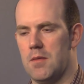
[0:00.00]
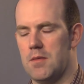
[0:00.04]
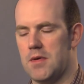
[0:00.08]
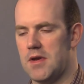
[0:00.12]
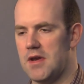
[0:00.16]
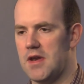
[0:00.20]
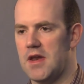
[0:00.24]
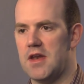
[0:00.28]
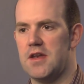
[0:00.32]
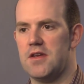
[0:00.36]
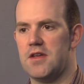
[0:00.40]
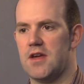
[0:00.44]

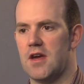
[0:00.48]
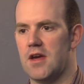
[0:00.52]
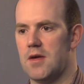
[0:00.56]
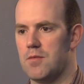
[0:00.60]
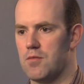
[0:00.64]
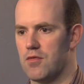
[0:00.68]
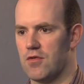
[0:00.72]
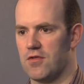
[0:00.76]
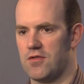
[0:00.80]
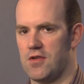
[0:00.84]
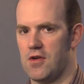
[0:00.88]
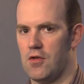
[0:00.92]
in India,
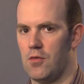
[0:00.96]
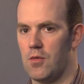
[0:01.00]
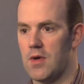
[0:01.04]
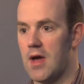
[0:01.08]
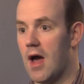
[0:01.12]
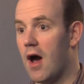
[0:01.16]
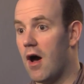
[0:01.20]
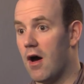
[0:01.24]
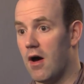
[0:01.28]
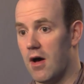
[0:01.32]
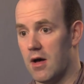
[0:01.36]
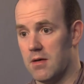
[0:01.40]
in Brazil.
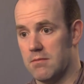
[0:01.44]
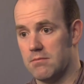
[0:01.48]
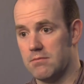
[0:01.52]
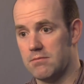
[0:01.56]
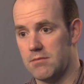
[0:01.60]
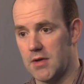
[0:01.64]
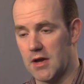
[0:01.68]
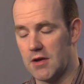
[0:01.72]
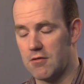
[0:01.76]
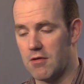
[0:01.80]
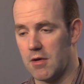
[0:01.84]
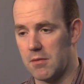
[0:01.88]
We are
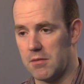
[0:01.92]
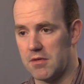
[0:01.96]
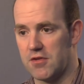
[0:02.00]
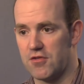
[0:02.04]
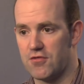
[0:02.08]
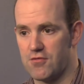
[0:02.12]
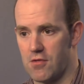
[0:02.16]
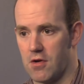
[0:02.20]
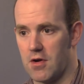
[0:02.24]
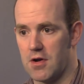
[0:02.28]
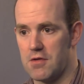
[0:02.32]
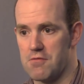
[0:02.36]
incredibly
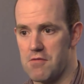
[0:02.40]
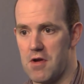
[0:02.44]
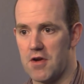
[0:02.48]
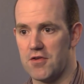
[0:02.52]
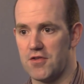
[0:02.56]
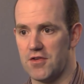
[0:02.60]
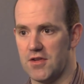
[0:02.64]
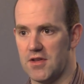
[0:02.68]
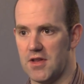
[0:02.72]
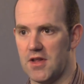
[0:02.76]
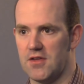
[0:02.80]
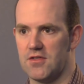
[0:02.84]
strong in
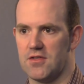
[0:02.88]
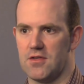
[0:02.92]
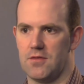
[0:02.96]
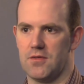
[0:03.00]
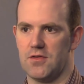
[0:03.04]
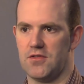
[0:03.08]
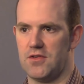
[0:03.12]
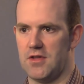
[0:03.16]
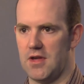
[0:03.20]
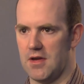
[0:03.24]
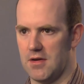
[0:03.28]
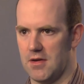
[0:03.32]
Russia. There's
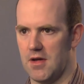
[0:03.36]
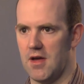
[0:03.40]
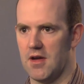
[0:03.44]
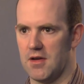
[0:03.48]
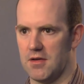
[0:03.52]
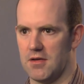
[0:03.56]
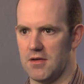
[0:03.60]
obviously a